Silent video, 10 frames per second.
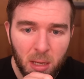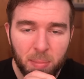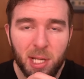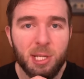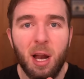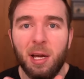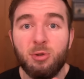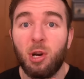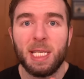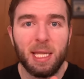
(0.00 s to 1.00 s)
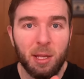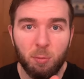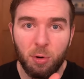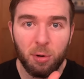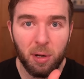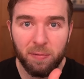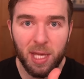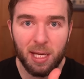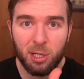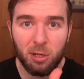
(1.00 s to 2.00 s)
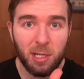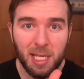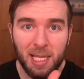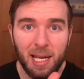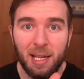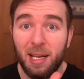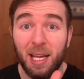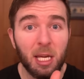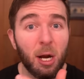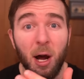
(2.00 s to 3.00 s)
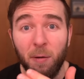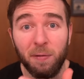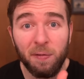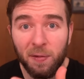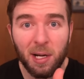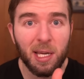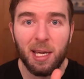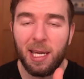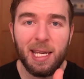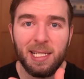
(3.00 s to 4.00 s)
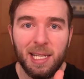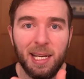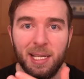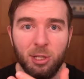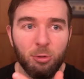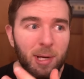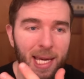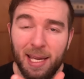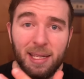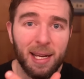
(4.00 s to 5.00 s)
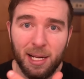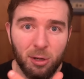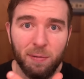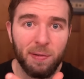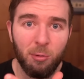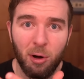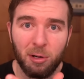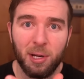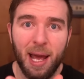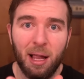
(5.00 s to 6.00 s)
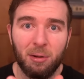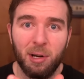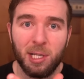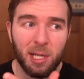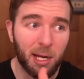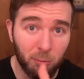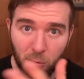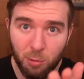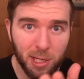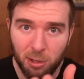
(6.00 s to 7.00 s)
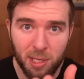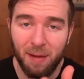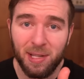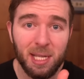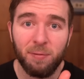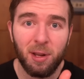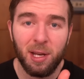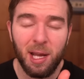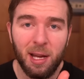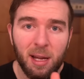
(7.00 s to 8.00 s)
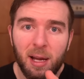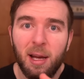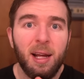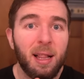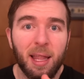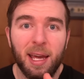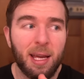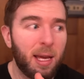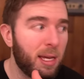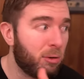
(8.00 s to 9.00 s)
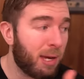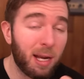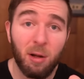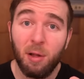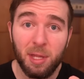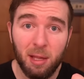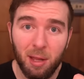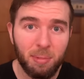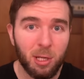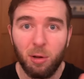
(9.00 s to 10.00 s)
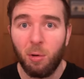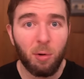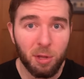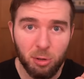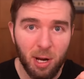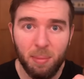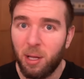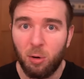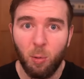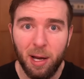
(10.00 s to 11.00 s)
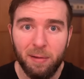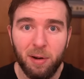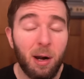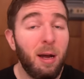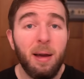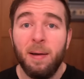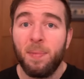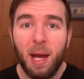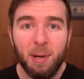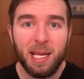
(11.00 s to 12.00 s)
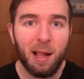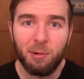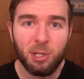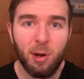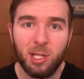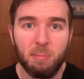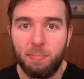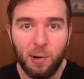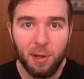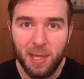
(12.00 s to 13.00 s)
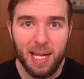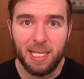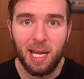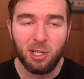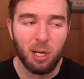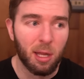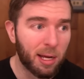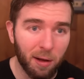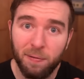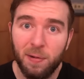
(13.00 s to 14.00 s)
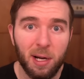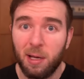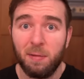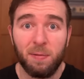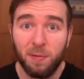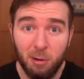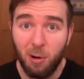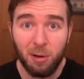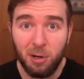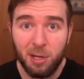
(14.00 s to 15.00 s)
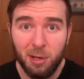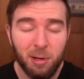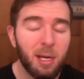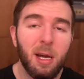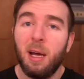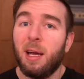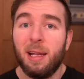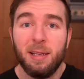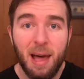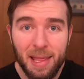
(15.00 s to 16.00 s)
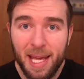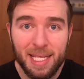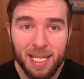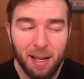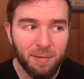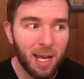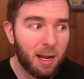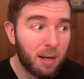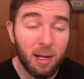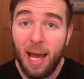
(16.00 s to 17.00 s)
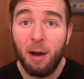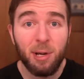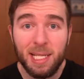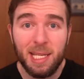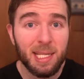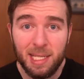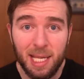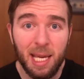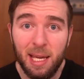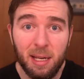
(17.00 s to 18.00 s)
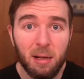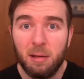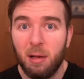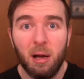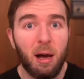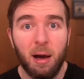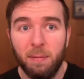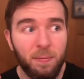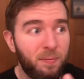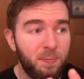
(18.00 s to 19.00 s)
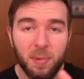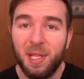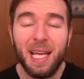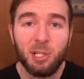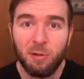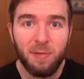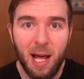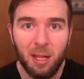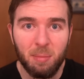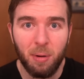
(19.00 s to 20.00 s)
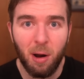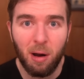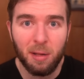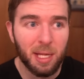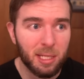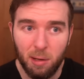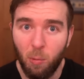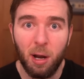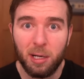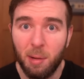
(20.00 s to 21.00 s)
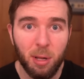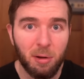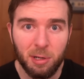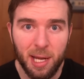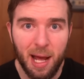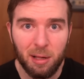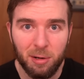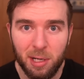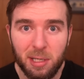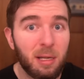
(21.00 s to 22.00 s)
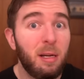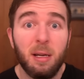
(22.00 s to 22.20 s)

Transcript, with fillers: But it's not addressing the root of the issue, because at the end of the day, you know how fucking easy it is to eat an extra few hundred calories and like ruin your deficit for the day? Like you get on the elliptical or the treadmill or whatever, how many calories do you actually burn in that session? Like a fucking few hundred, dude? Not that significant. How easy is it to eat a Nature Valley bar that's like what, a couple hundred calories?